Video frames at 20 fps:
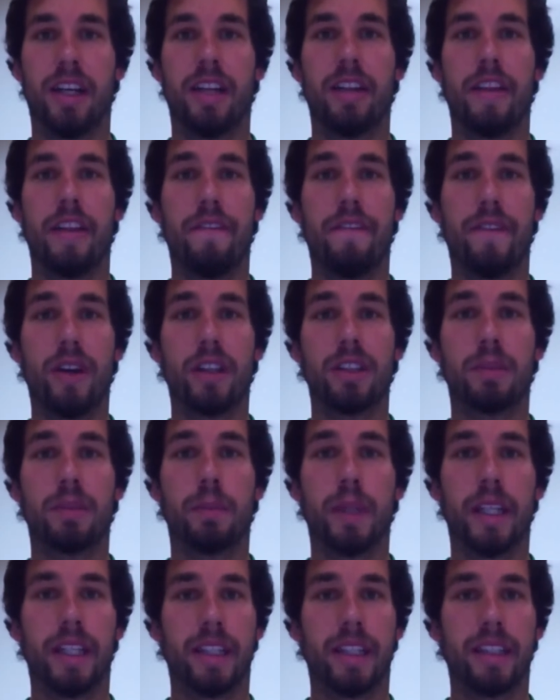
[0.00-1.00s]
The first
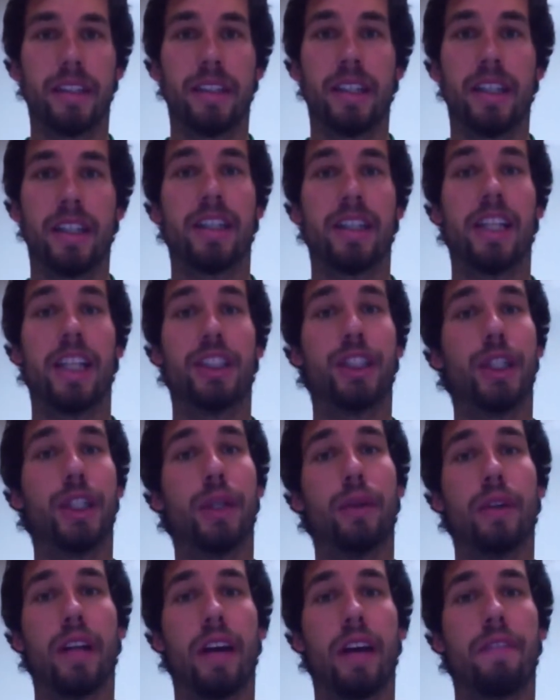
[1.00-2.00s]
being that
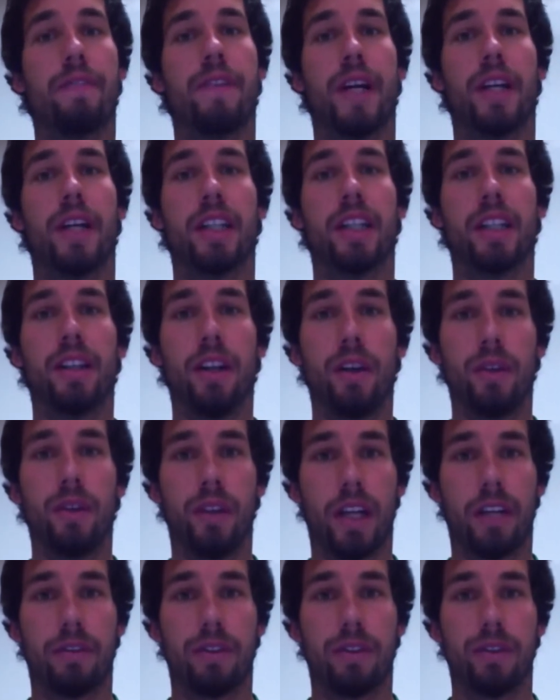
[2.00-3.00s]
children have fairly low
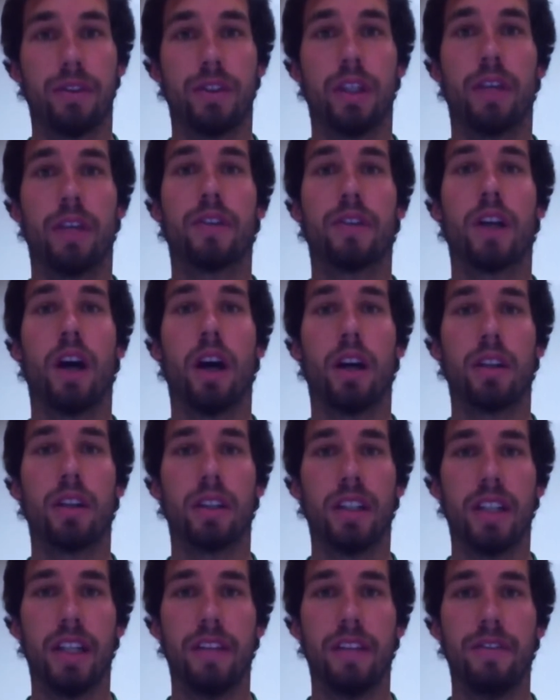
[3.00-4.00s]
levels of
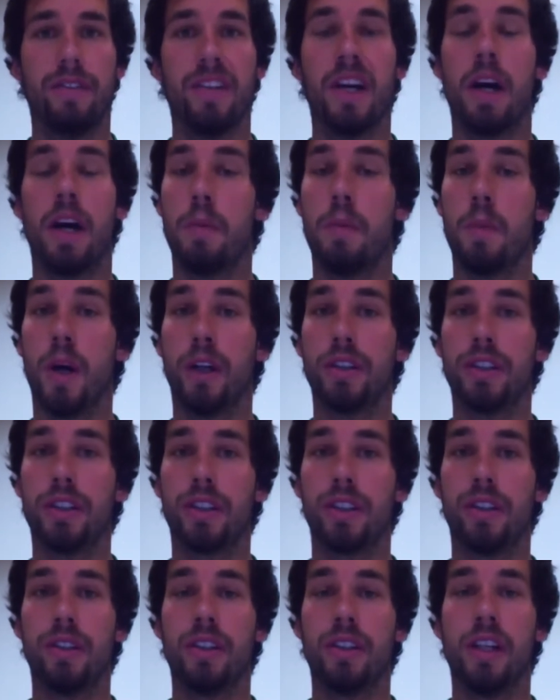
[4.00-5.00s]
cognitive,
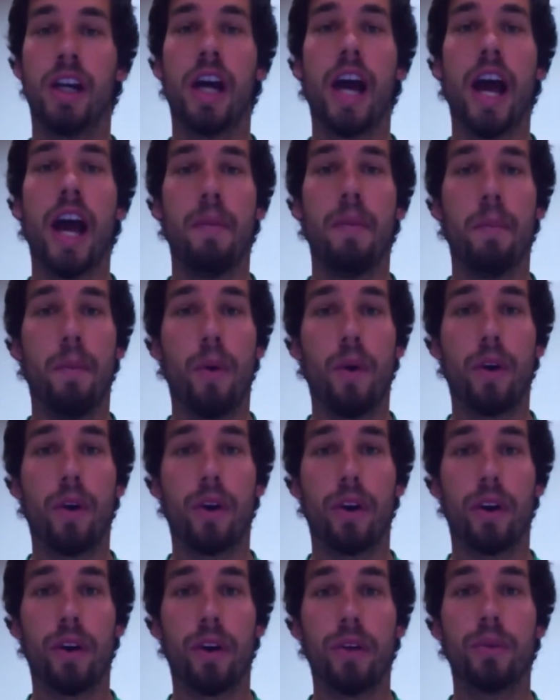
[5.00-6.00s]
emotional, and
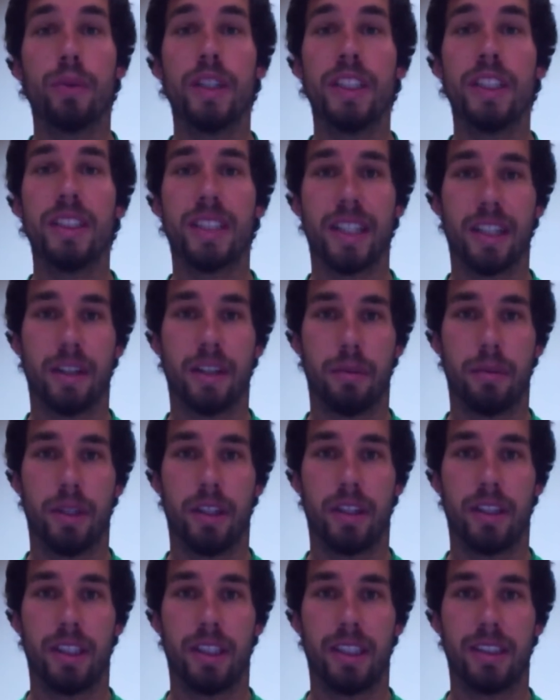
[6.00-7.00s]
moral reasoning
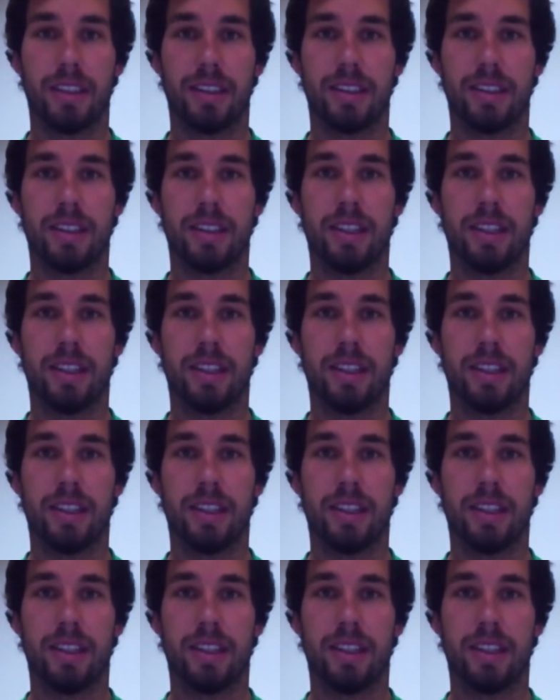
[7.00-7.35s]
abilities.